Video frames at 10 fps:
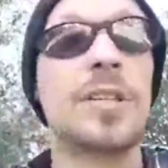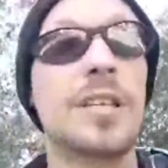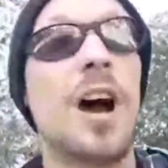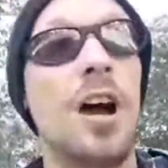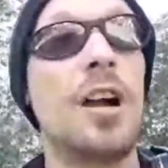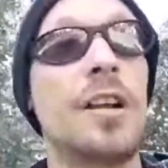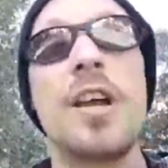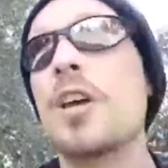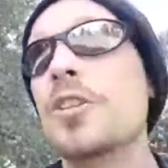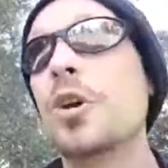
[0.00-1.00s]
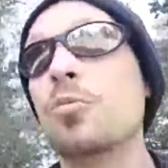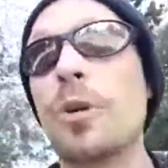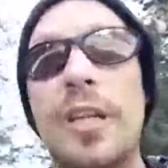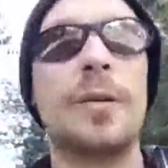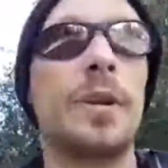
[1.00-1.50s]
it's hard to
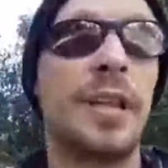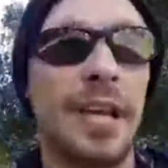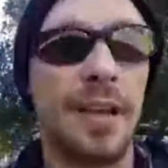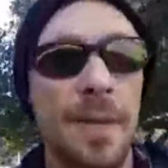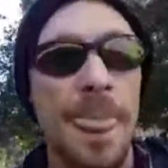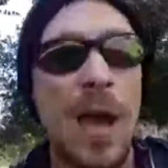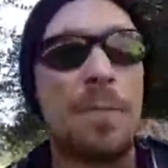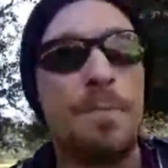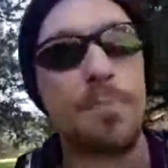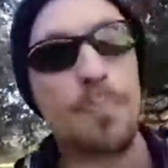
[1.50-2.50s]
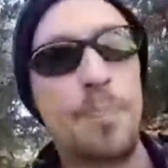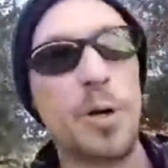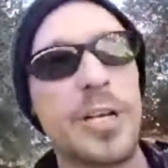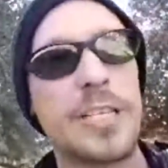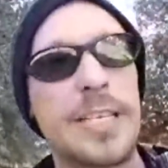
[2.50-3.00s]
really, really
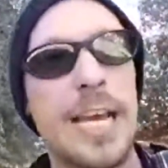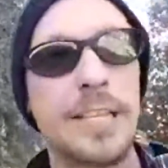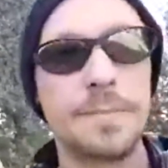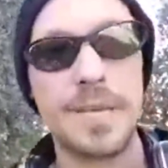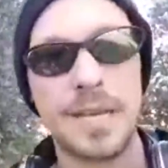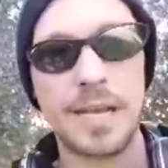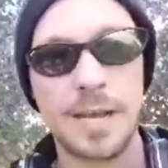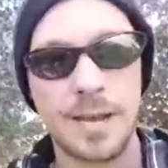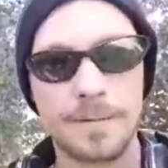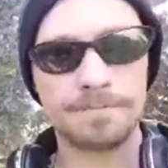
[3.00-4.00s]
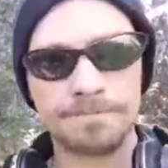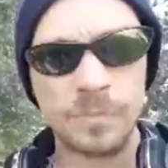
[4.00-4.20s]
put aside the media